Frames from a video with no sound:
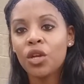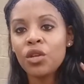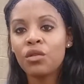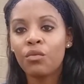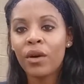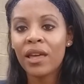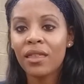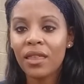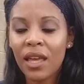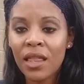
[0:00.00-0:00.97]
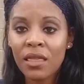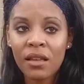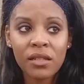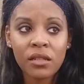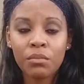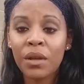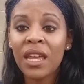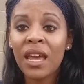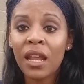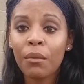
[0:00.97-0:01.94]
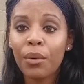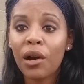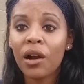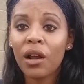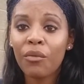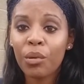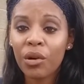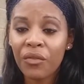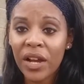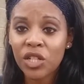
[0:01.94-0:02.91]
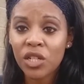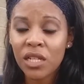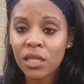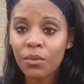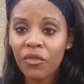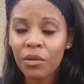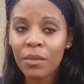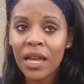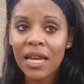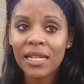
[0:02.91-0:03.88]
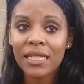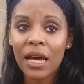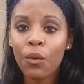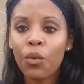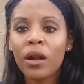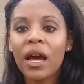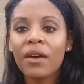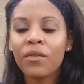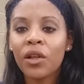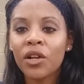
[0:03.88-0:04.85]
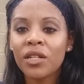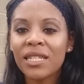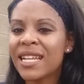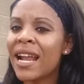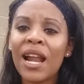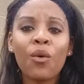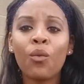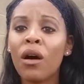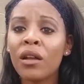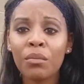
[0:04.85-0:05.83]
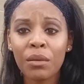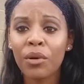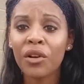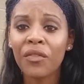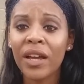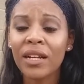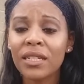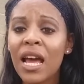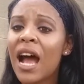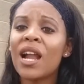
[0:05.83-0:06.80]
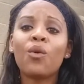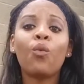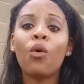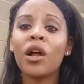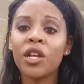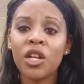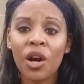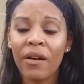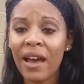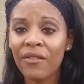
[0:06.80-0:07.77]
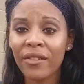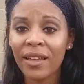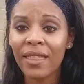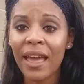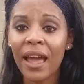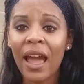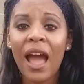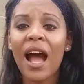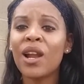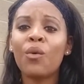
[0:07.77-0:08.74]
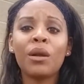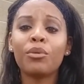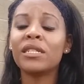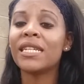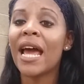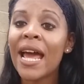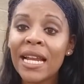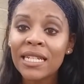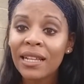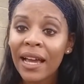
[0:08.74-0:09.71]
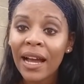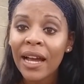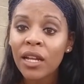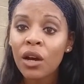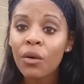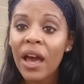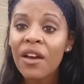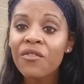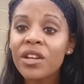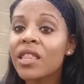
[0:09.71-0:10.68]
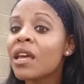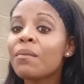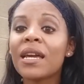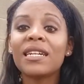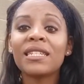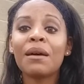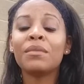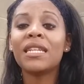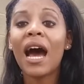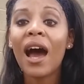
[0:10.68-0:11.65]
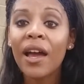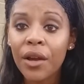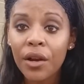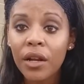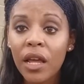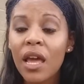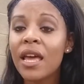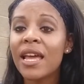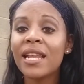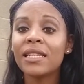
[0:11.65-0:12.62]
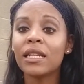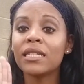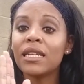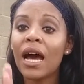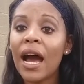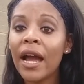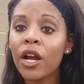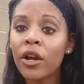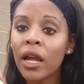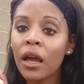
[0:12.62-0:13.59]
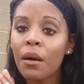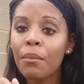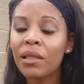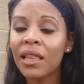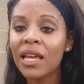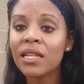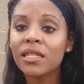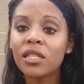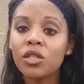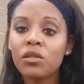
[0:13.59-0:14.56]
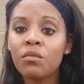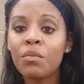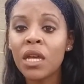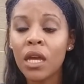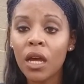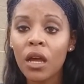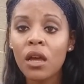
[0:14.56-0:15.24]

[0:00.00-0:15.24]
you with in this beginning part of perfectionism for me is that what I've learned is that I don't want to be perfect. I don't want to know everything. I don't want to pretend like I know everything, because I'm tired. It is a tiring place to be.